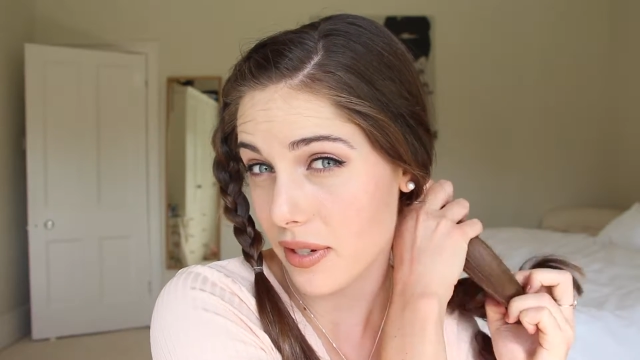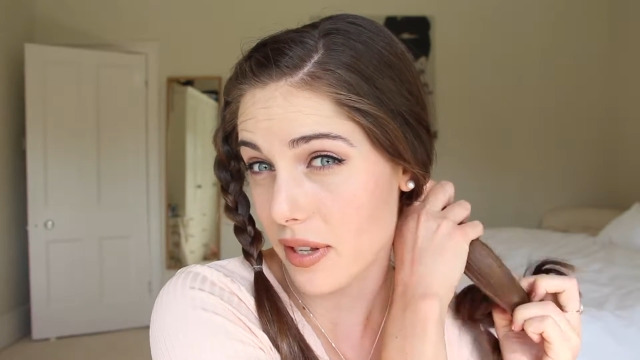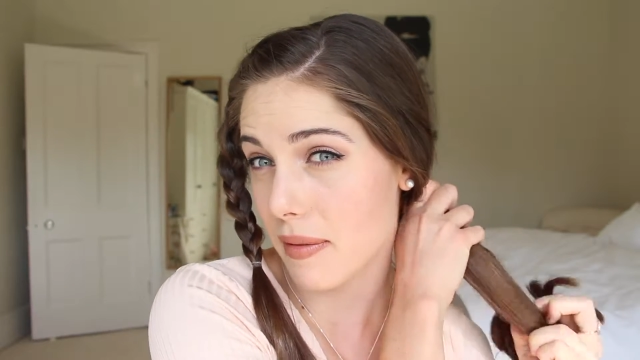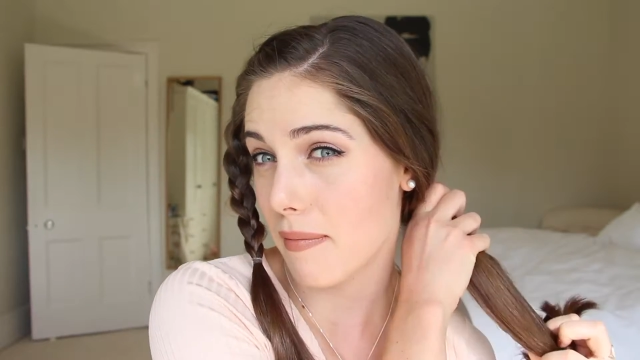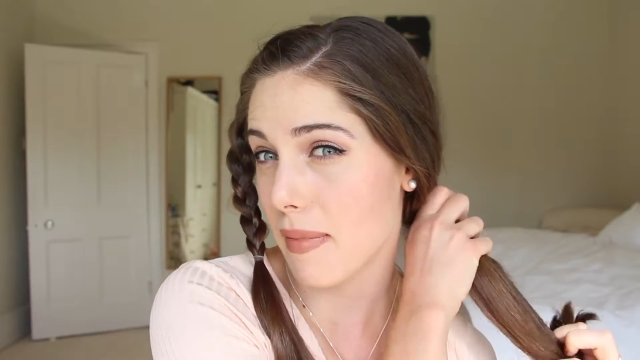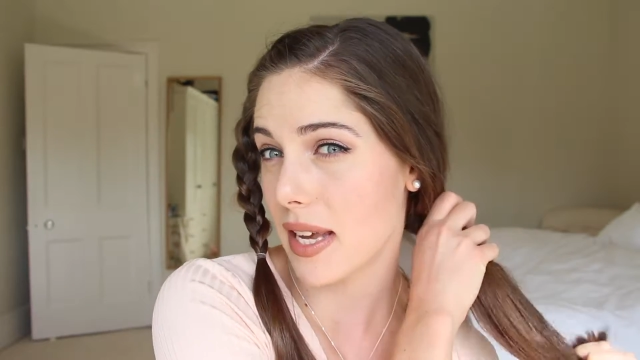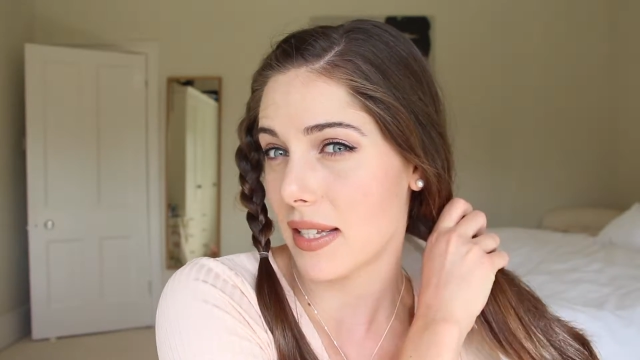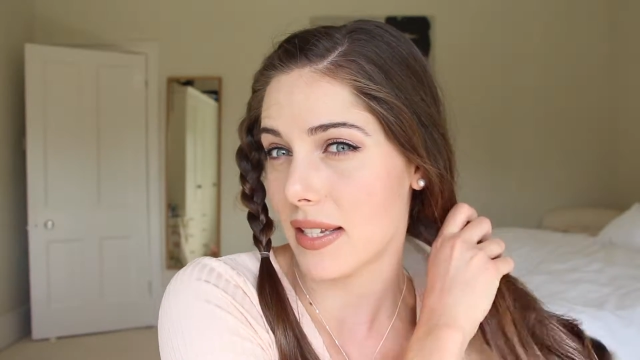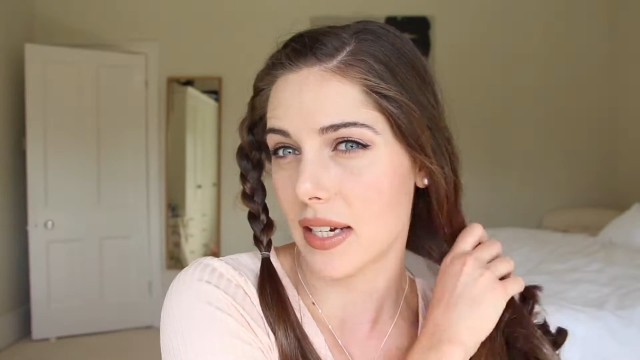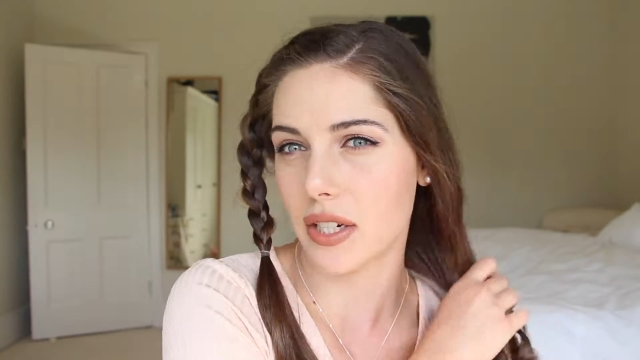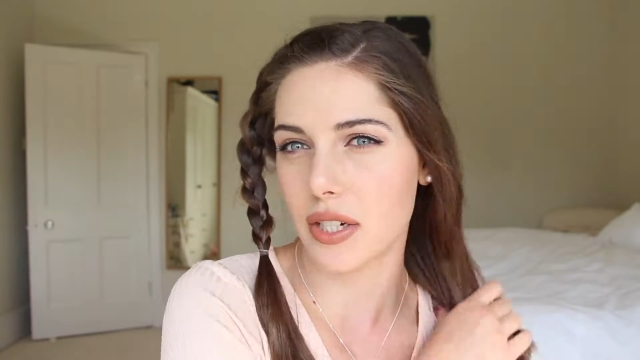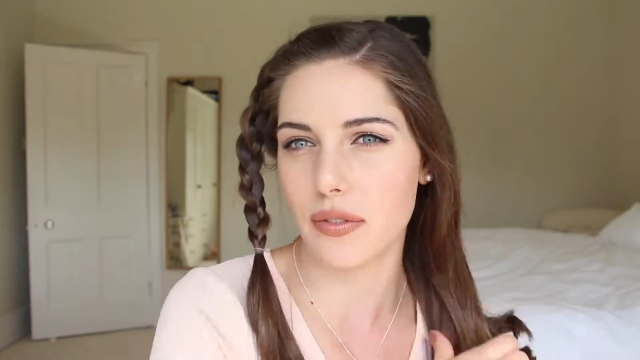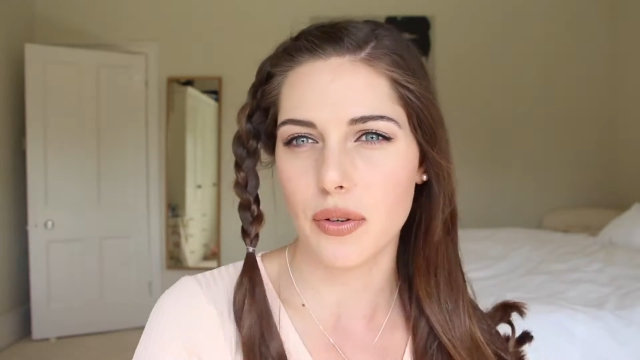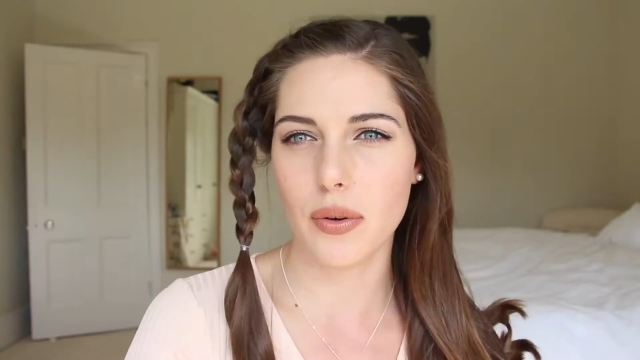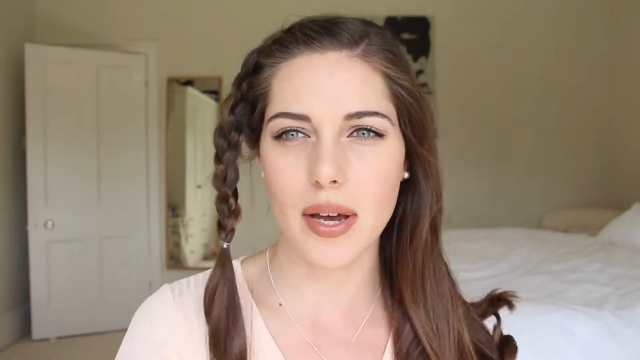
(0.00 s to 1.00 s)
so the main
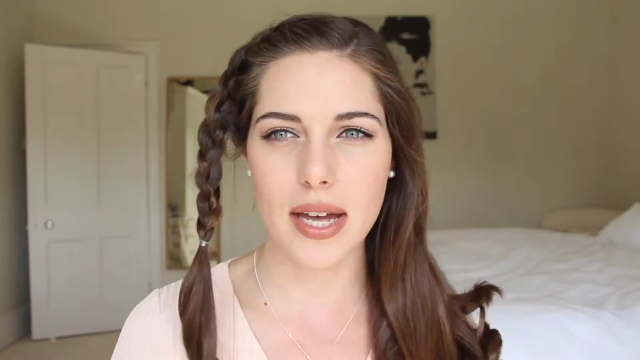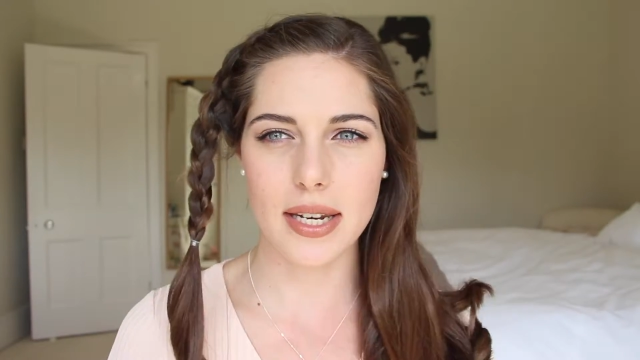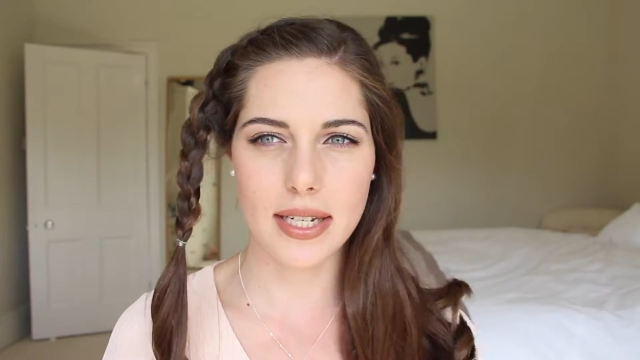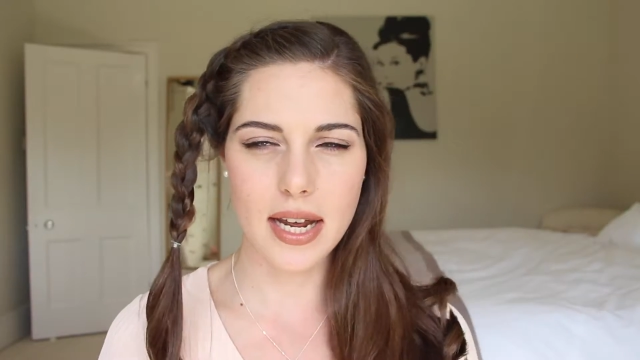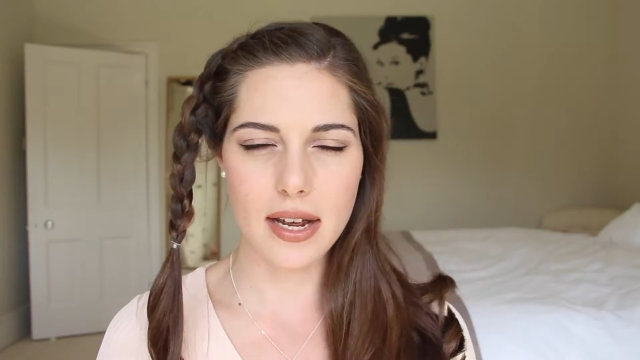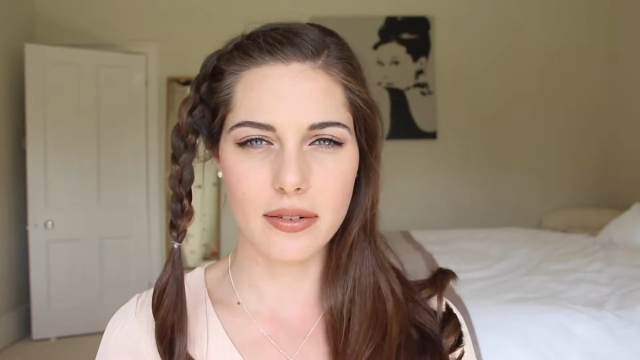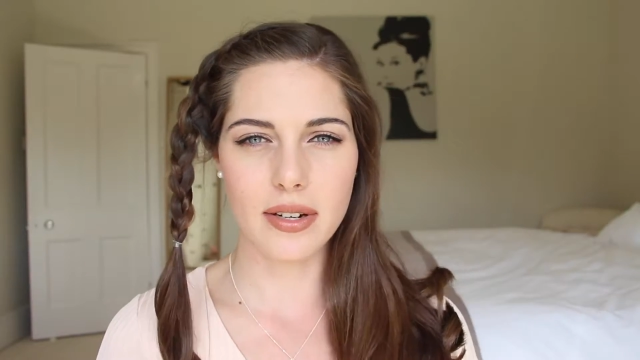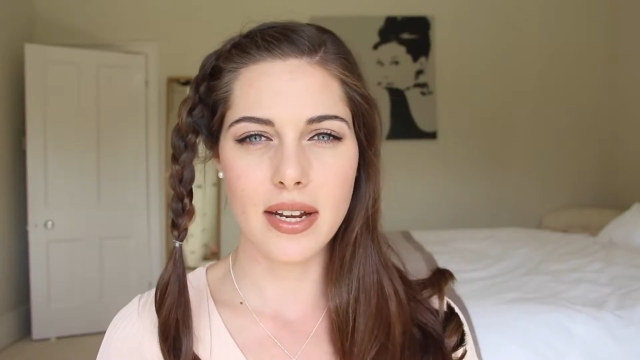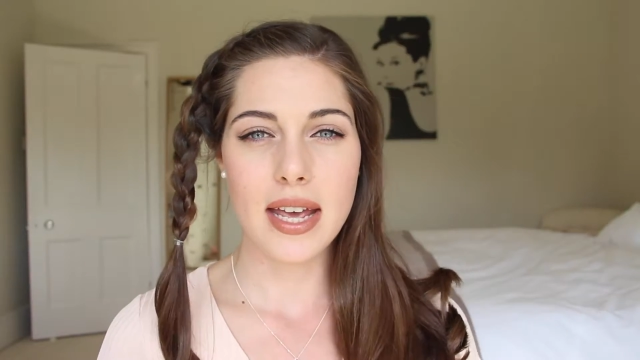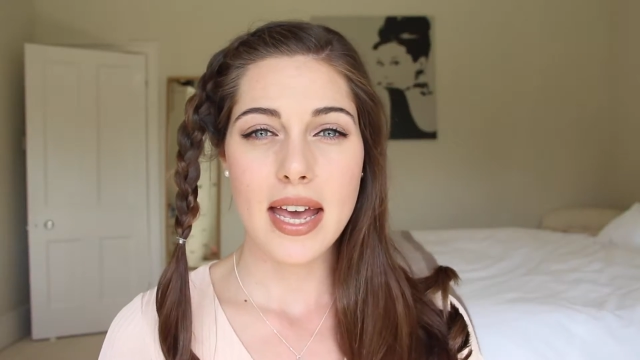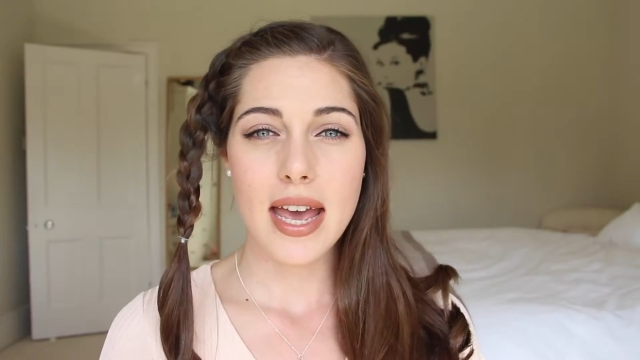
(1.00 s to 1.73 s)
section of your hair down,